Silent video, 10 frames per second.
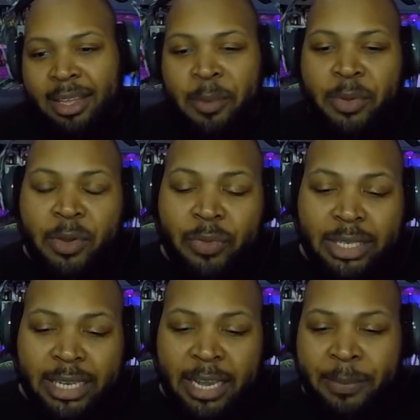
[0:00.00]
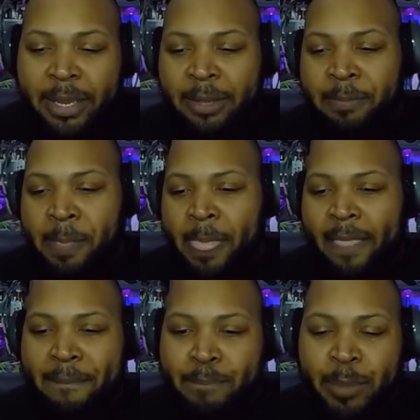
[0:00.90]
I'm goofy as heck, man.
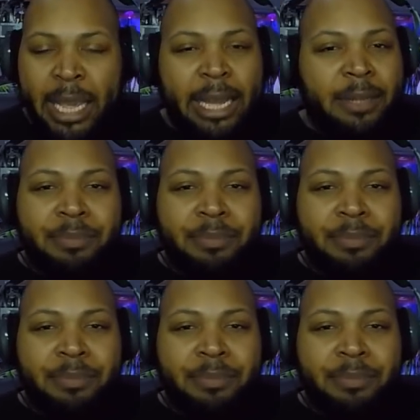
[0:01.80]
Yeah,